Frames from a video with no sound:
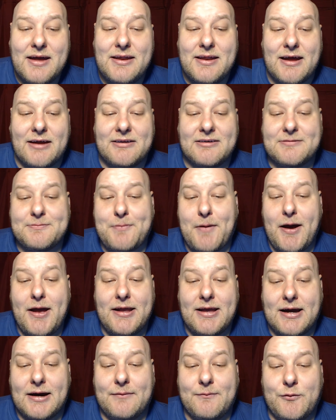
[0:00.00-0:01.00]
Now,
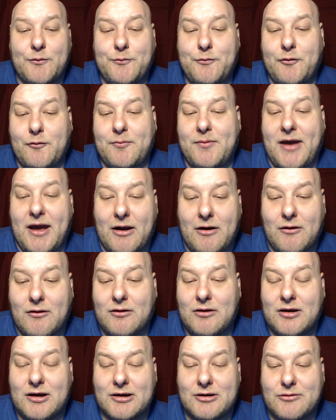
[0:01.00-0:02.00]
despite comfort from
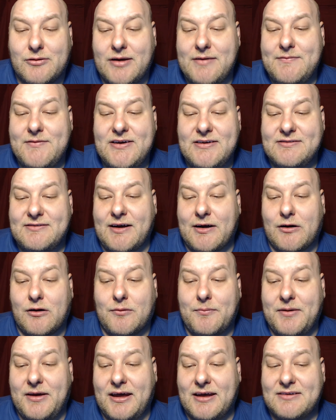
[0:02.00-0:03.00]
Carol, a grieving
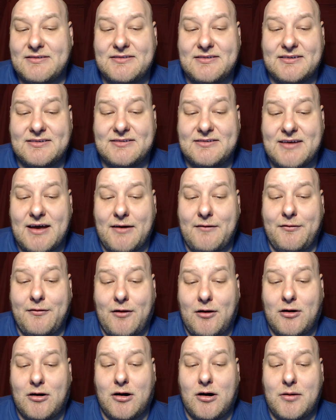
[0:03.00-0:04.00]
Daryl begins to
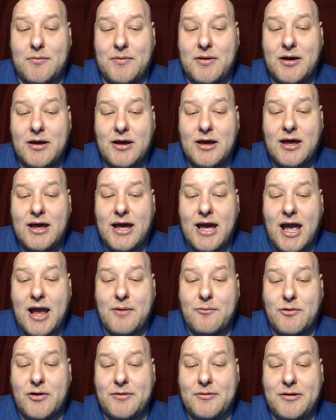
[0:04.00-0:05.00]
self-harm,
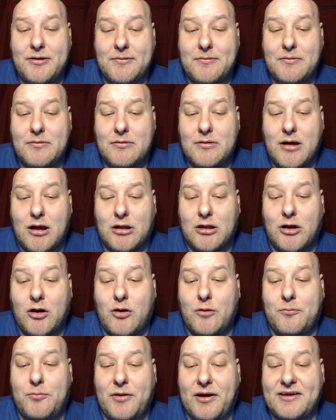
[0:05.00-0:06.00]
and when he
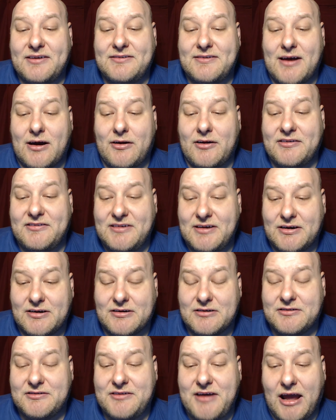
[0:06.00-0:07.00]
alone breaks down in
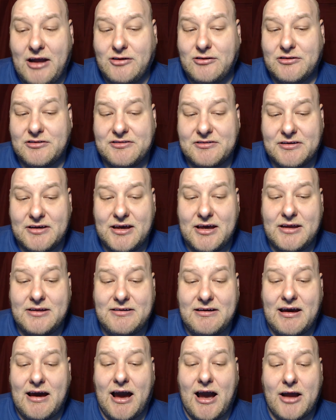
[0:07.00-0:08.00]
tears. Dangerously
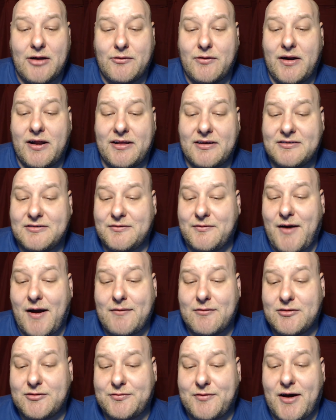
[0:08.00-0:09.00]
dehydrated, the
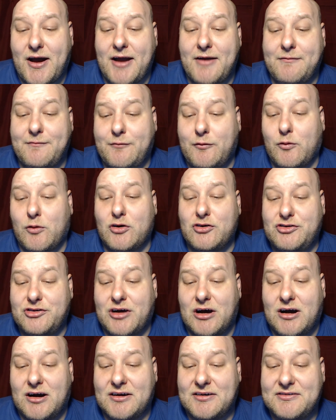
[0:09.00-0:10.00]
survivors find 4
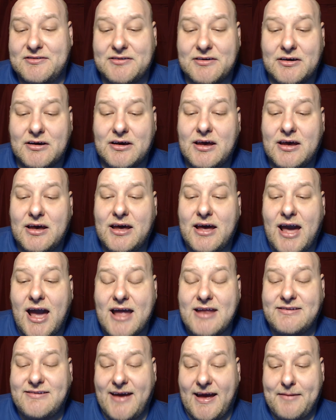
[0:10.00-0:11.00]
jugs
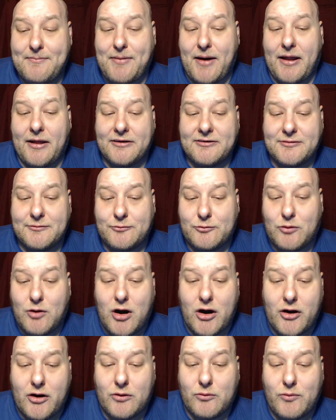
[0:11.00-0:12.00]
and 10 bottles of
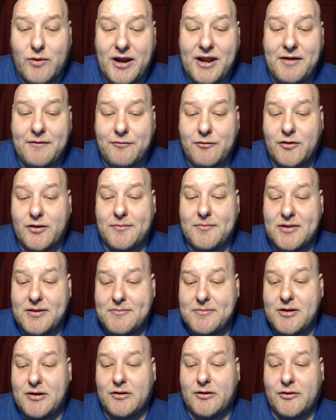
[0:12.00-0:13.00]
water waiting for them in the
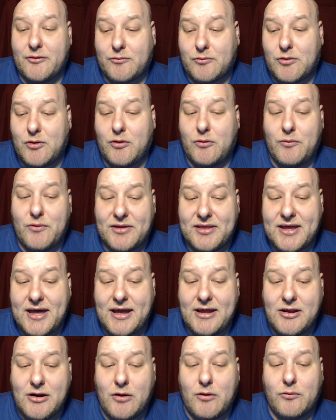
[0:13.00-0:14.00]
middle of the road, with
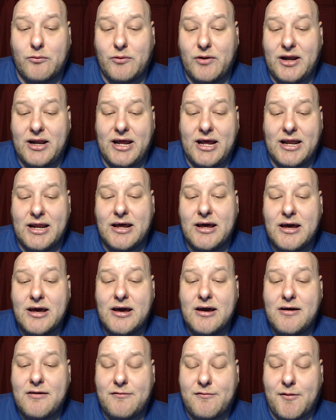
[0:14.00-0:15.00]
a note reading
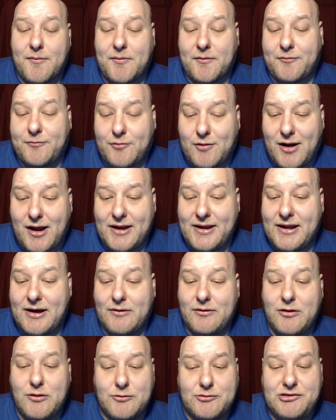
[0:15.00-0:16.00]
from a friend. Now,
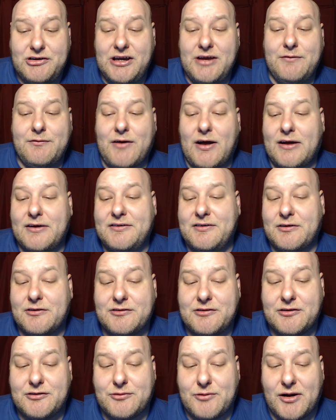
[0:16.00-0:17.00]
Eugene
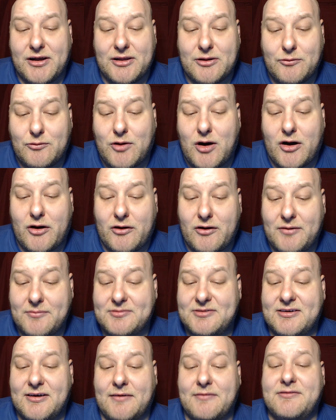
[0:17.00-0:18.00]
volunteers to drink the water
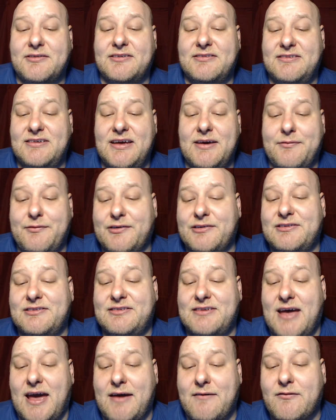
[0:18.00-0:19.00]
himself to see if it's
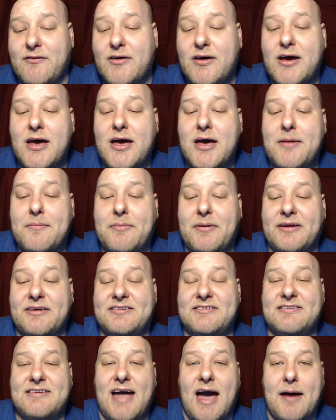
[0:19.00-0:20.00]
safe, but is
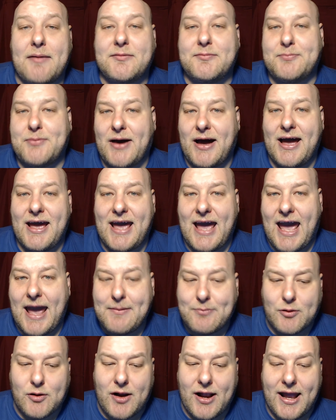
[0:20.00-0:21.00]
stopped by
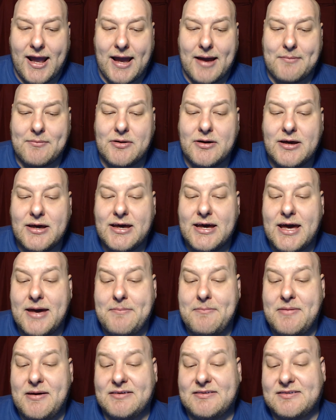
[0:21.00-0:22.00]
Abraham
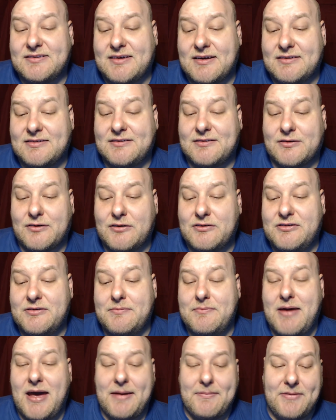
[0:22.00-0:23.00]
amidst concerns it
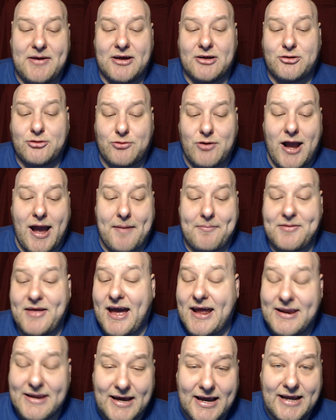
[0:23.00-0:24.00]
may be a trap.
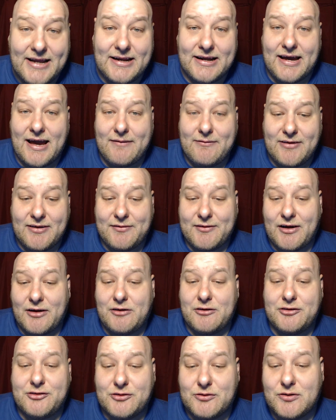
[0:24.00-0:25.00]
That night, a heavy
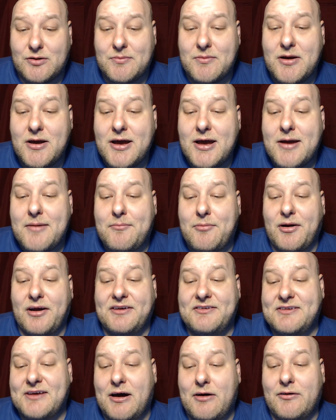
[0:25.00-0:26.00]
thunderstorm
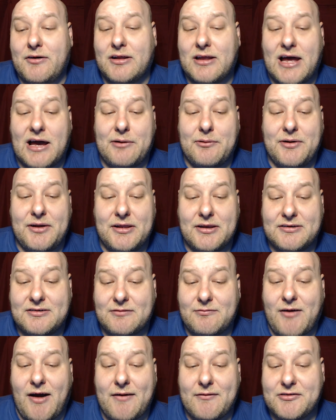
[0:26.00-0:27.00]
breaks out, allowing the
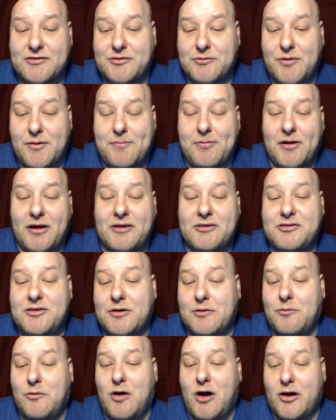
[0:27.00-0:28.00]
survivors to replenish
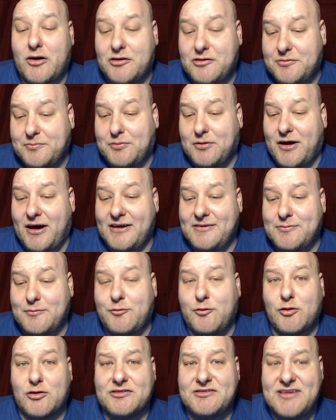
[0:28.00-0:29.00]
their water supplies
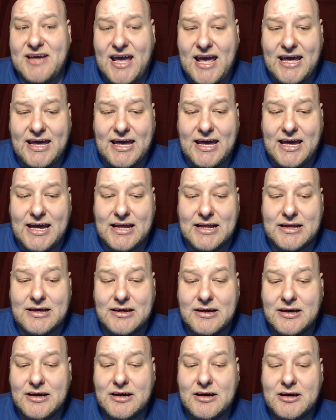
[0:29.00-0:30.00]
before taking
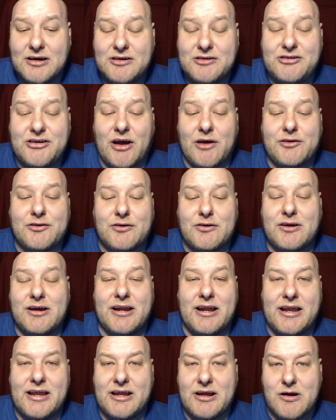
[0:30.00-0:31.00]
shelter in
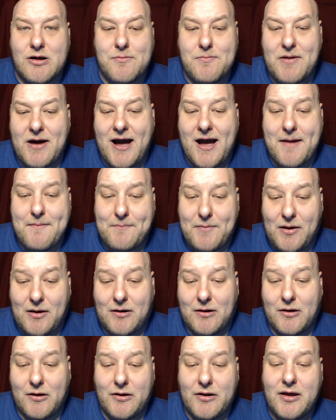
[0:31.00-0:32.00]
a nearby
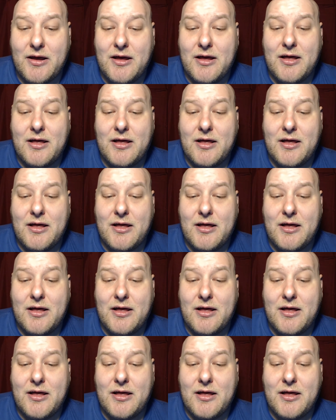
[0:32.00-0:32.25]
barn.